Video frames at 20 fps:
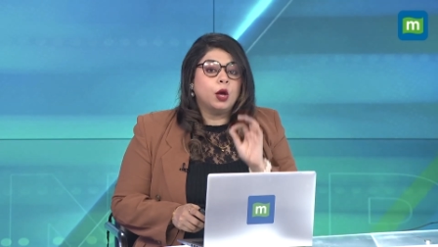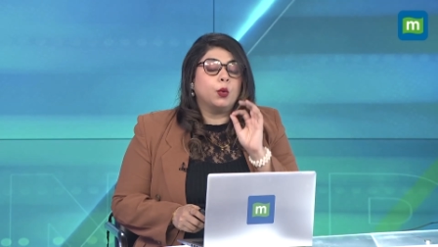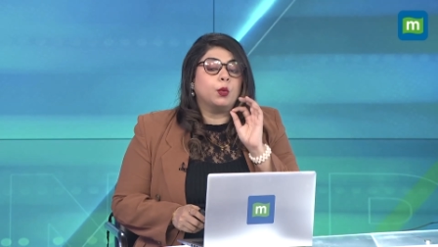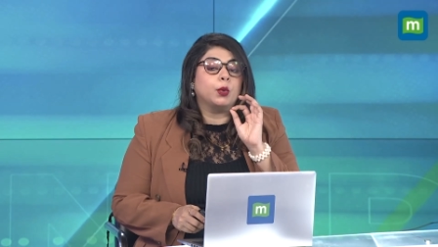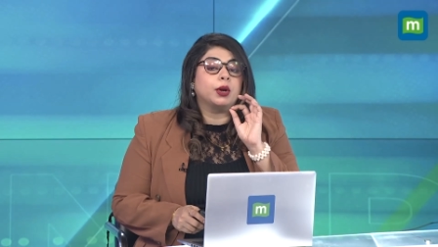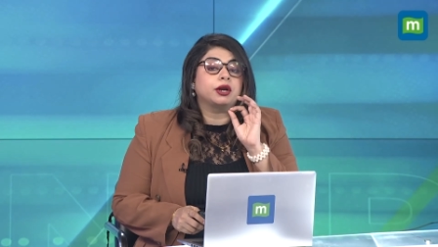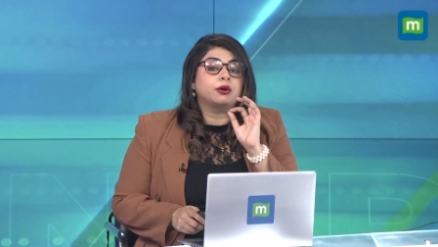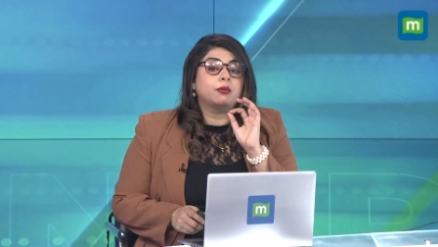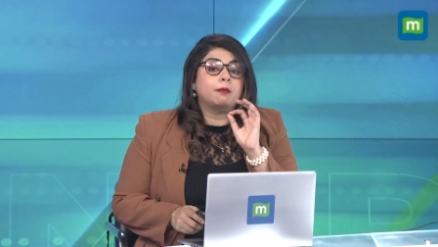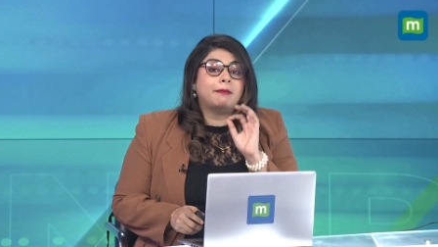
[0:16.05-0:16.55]

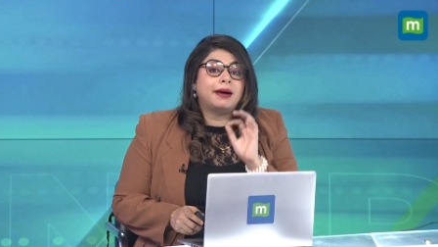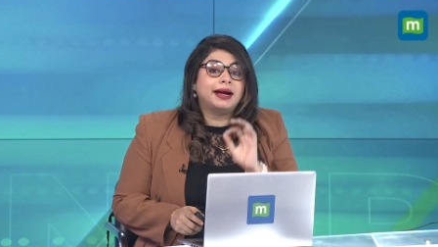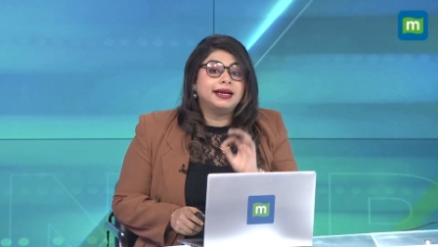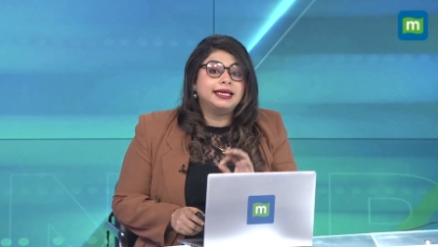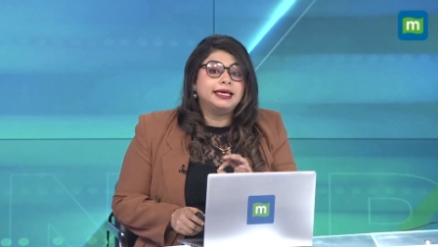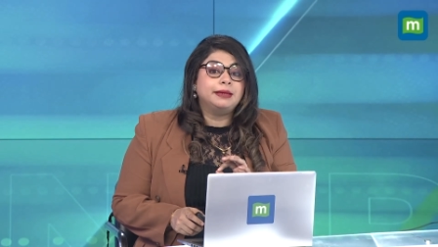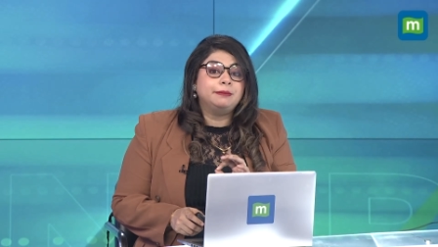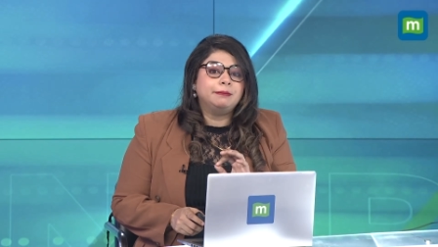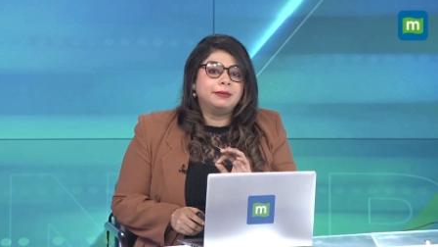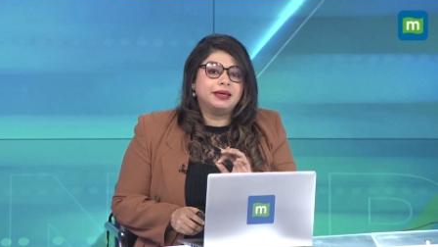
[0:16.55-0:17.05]
where
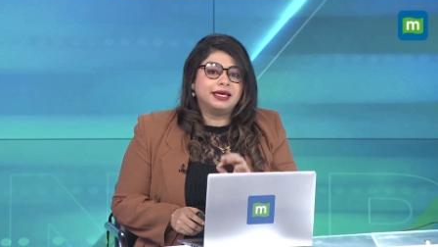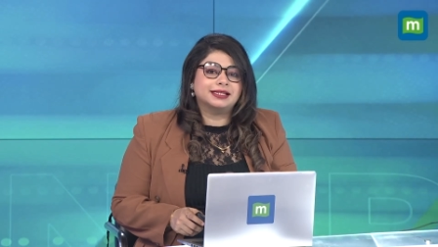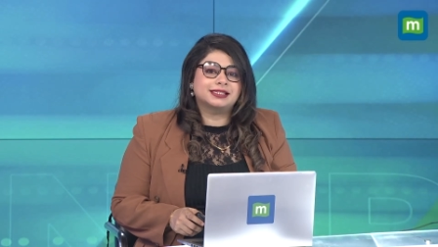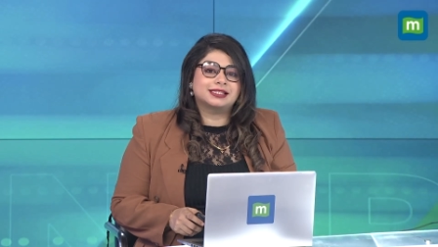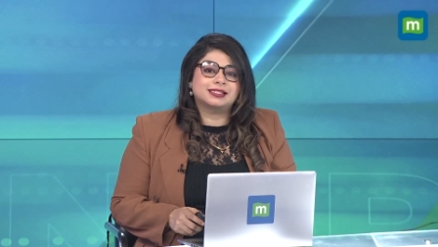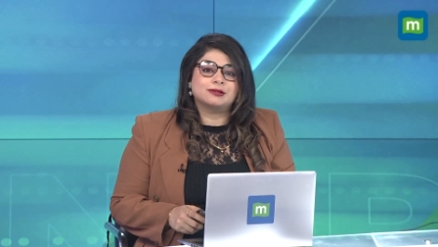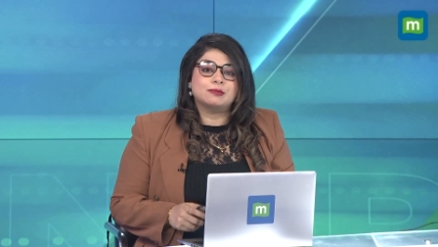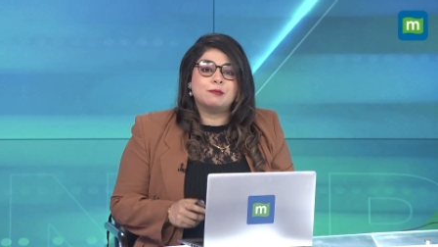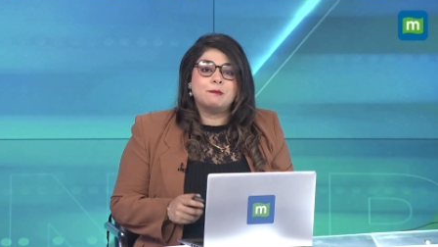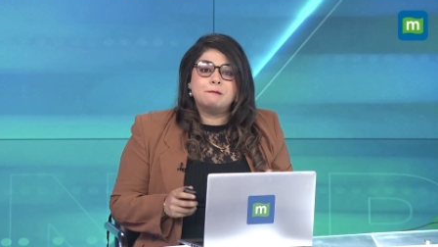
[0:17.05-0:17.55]
money
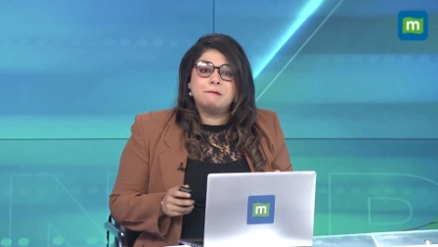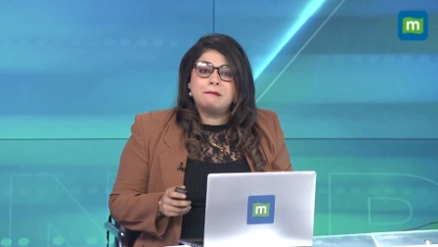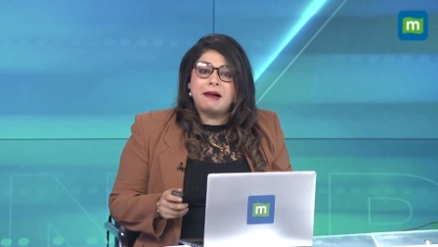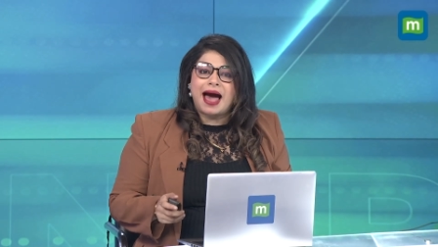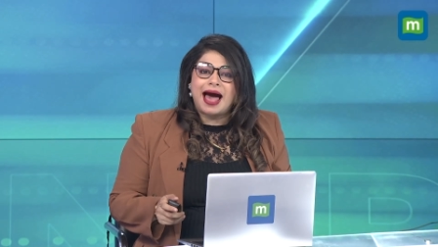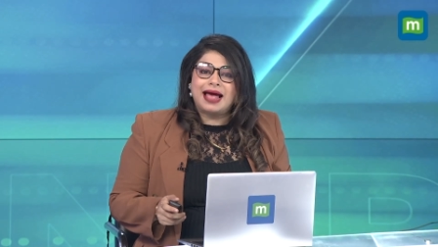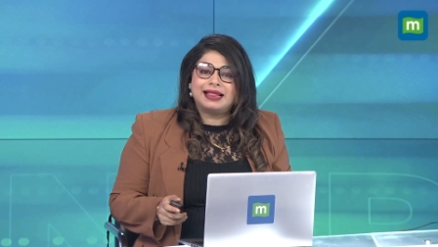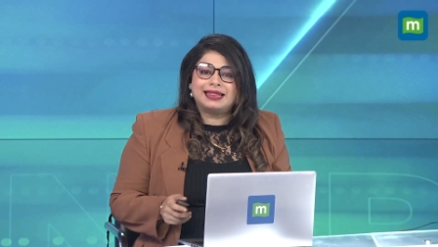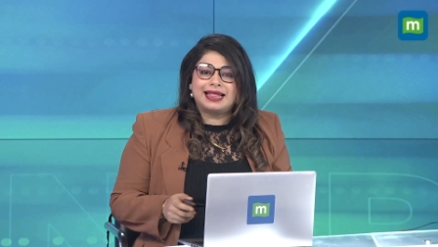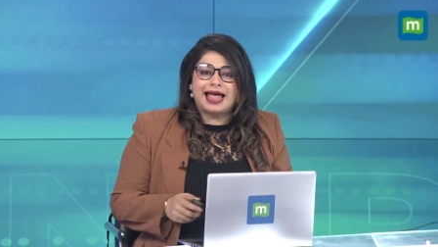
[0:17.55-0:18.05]
meets
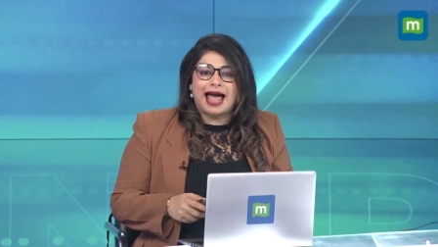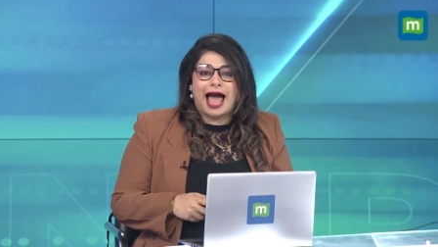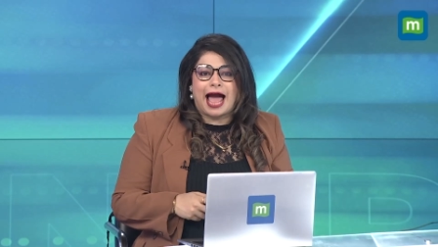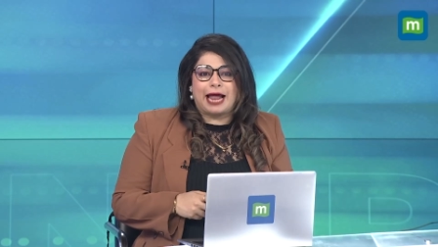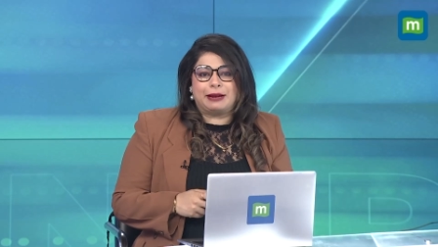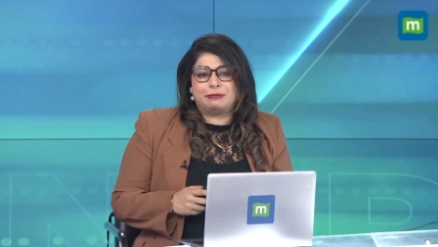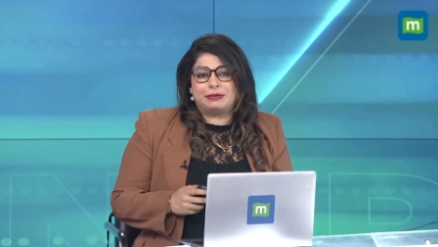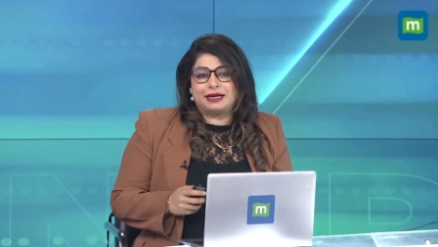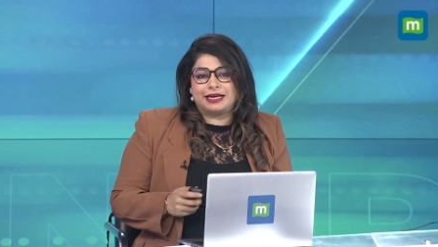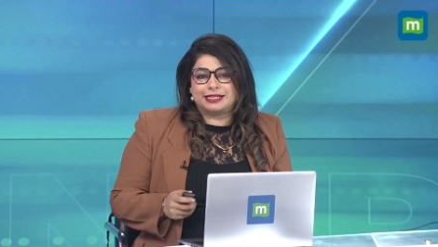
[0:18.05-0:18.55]
math
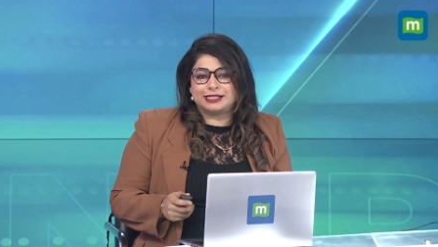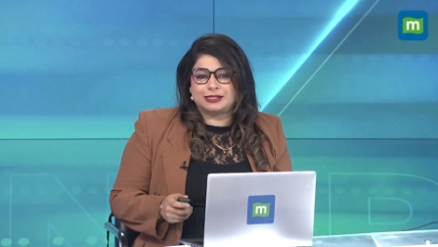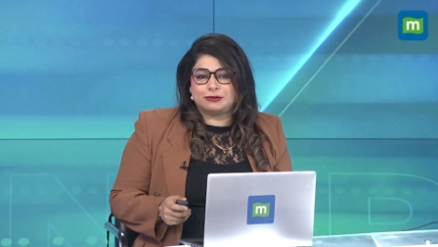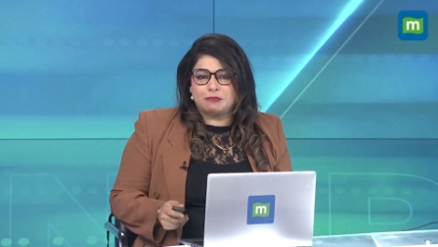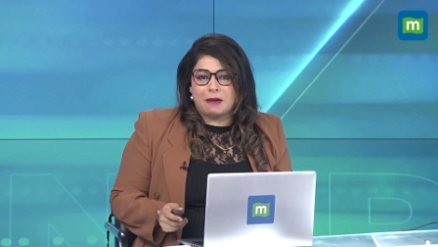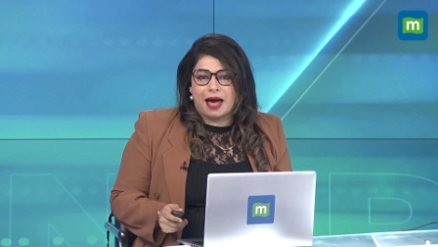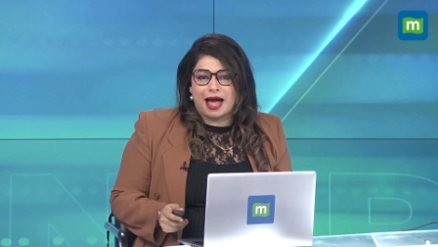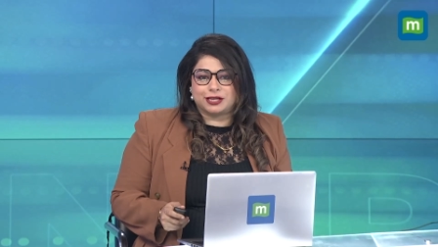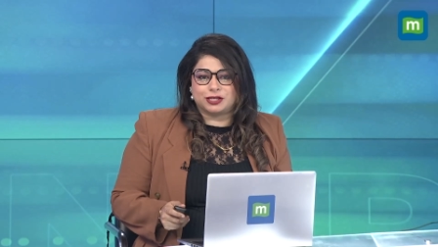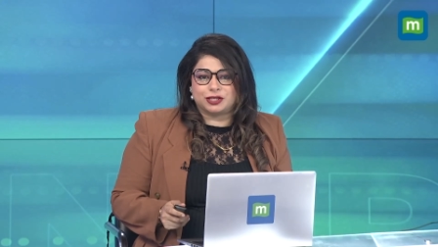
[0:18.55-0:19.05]
and makes
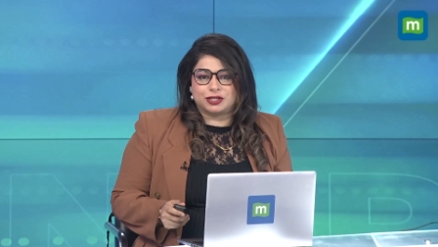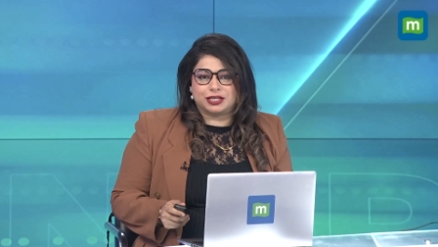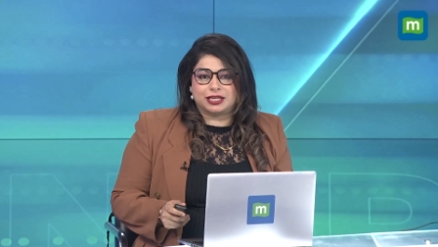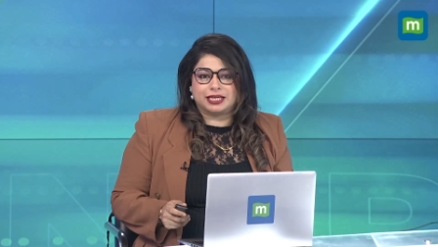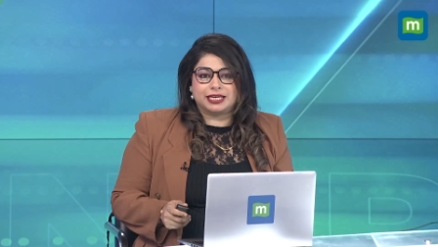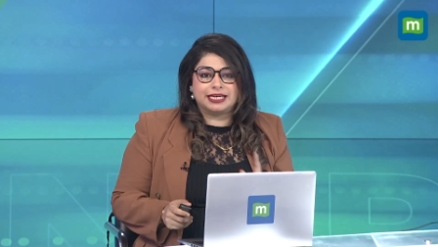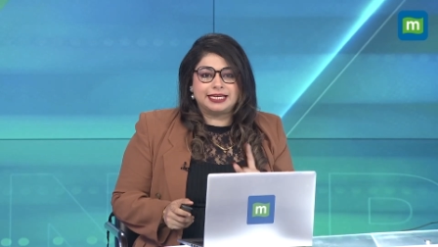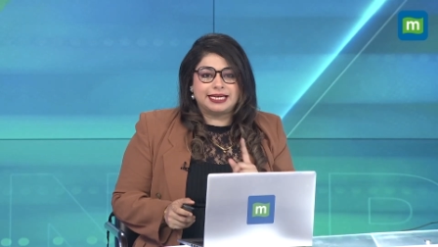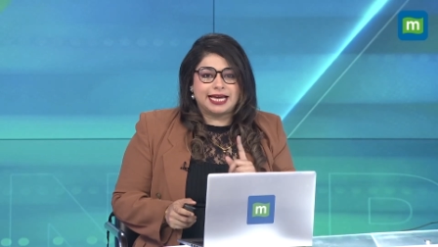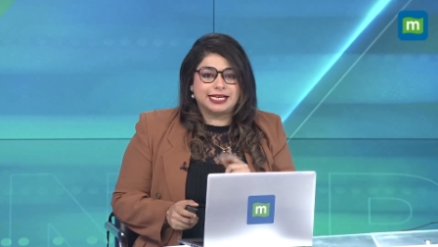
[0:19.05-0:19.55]
magic.
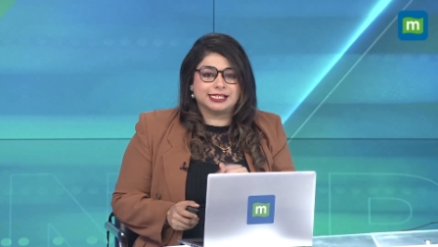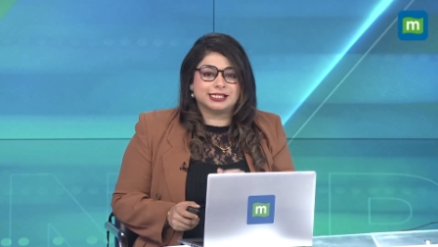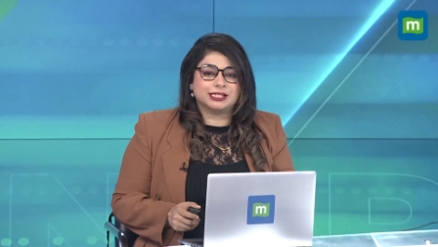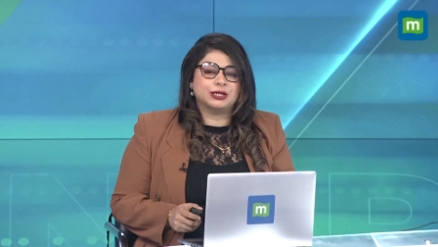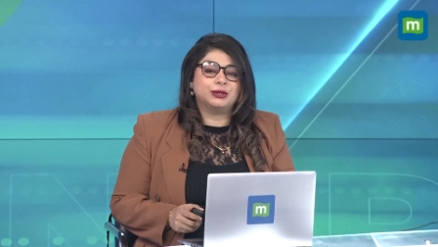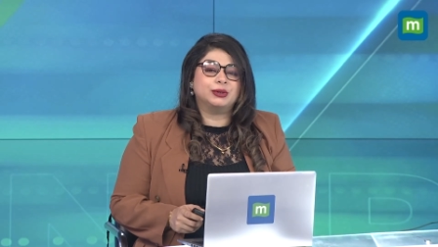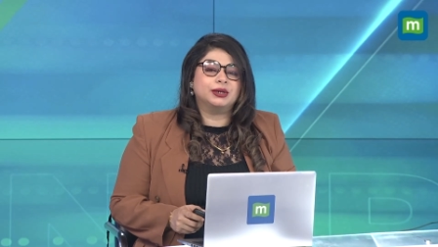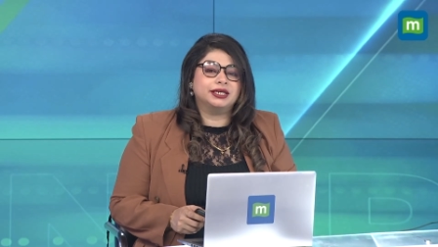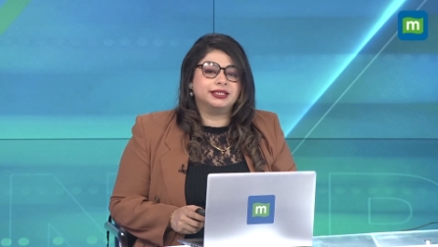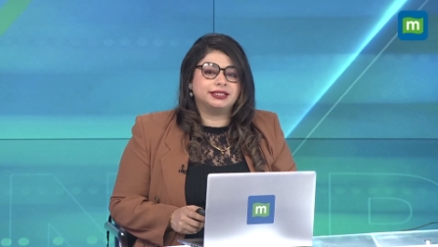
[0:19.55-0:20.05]
Yes,
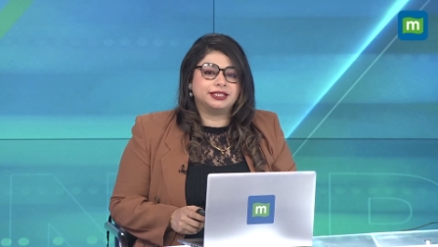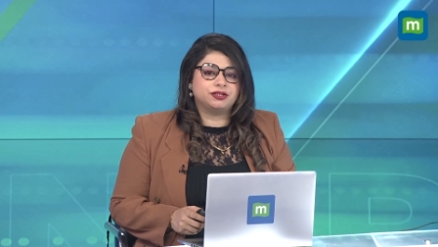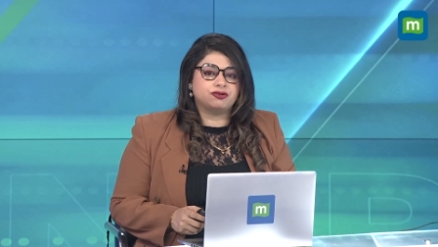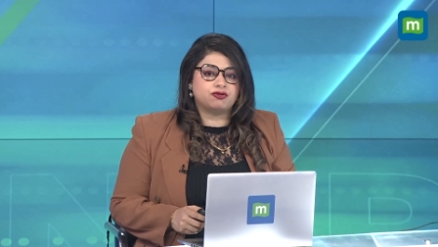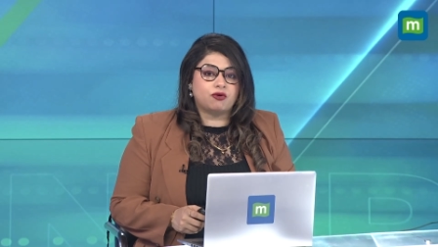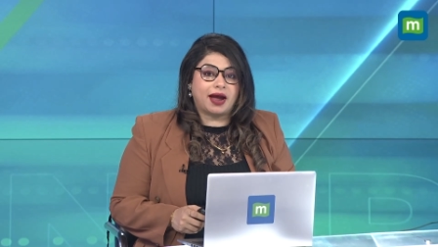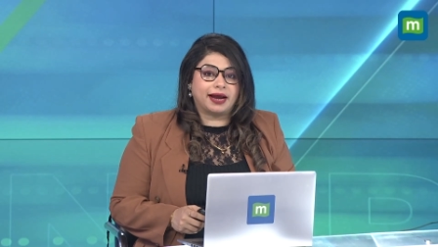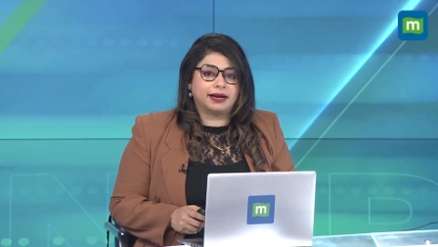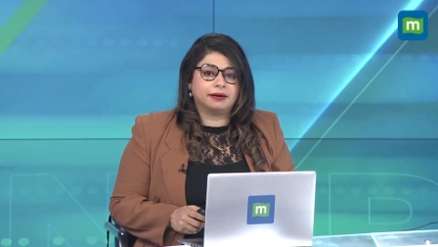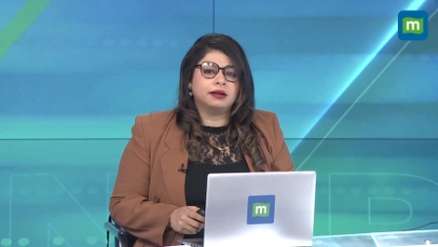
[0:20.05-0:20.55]
you heard it
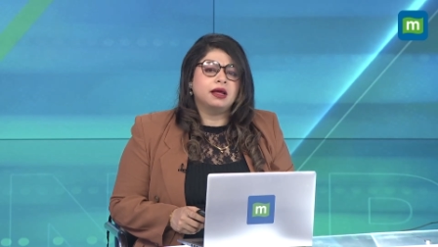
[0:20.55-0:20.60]
right.